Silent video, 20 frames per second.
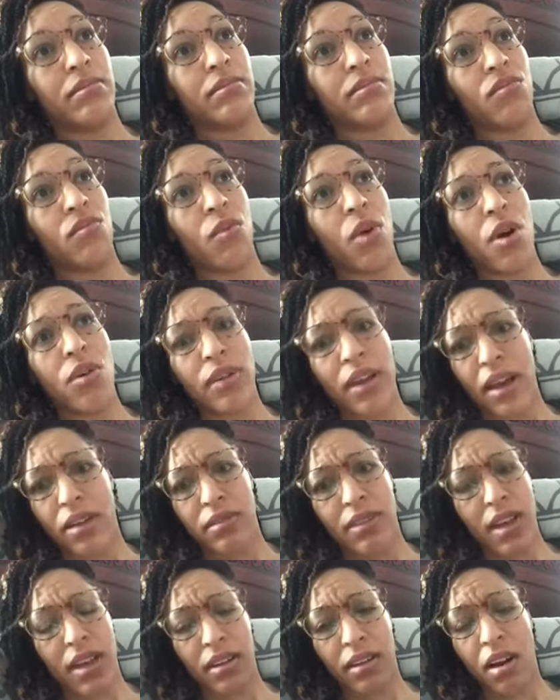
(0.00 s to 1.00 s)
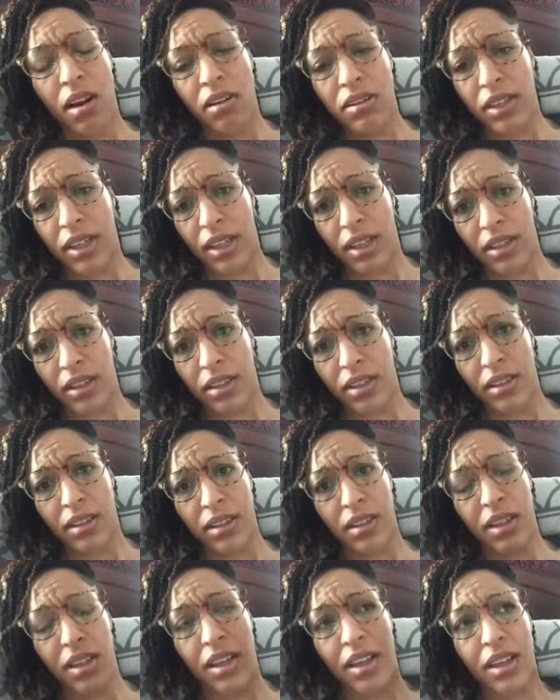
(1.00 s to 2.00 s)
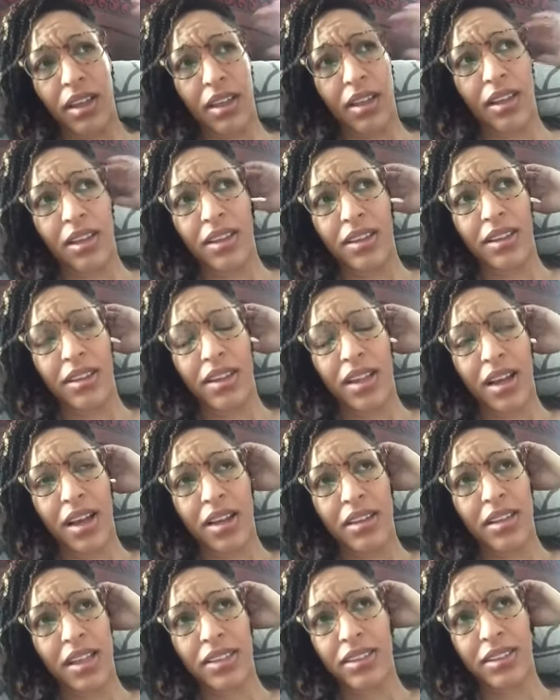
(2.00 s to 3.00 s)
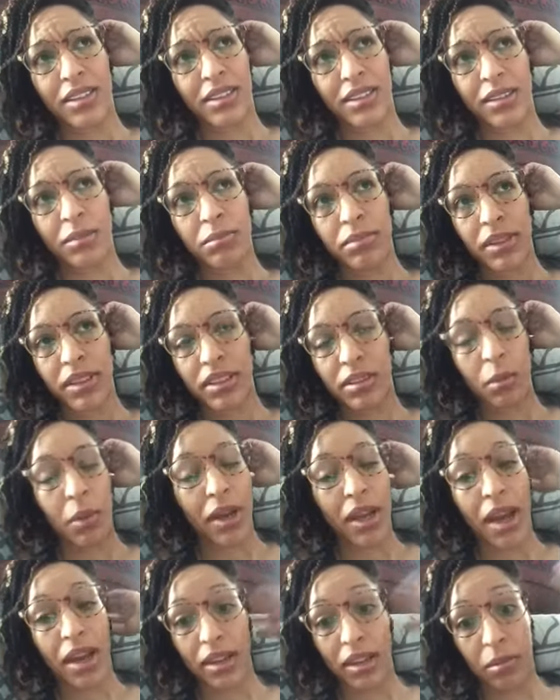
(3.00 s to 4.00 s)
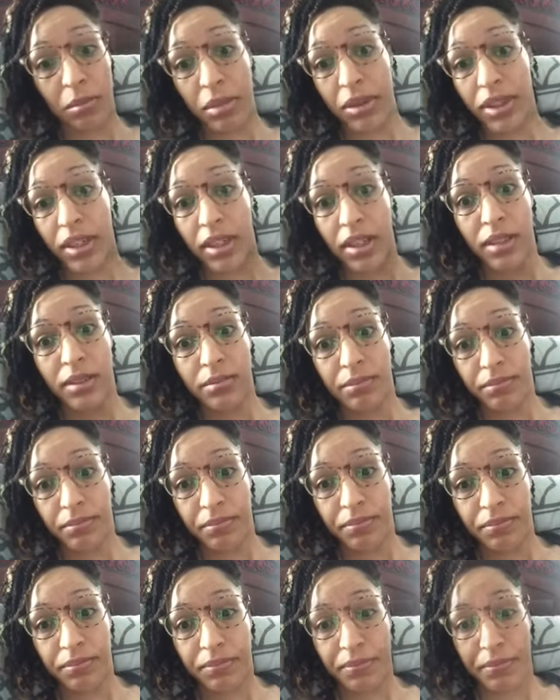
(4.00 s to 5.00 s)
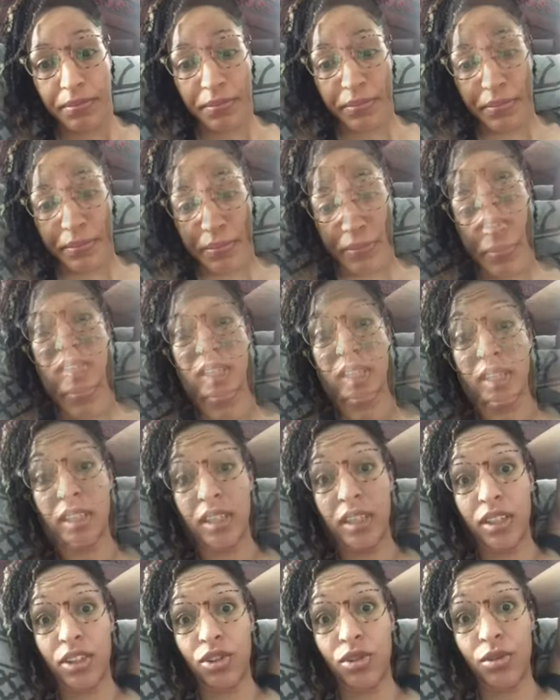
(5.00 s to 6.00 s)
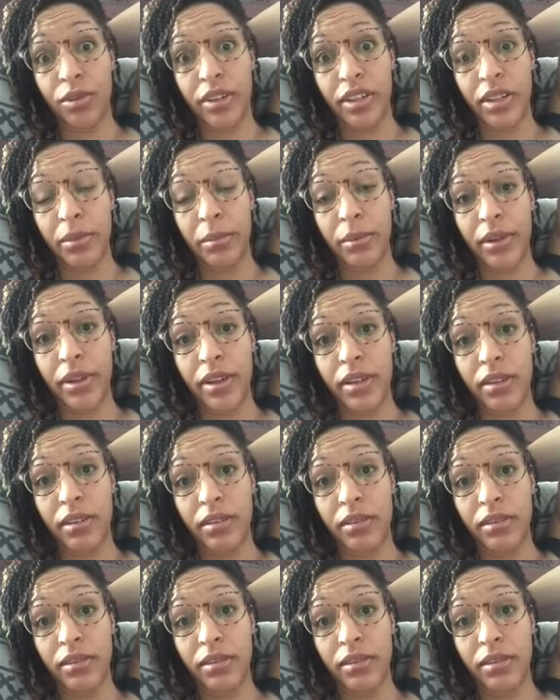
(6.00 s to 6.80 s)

walk out that calling. That's the simplest way I can put it. DeJure Nabria,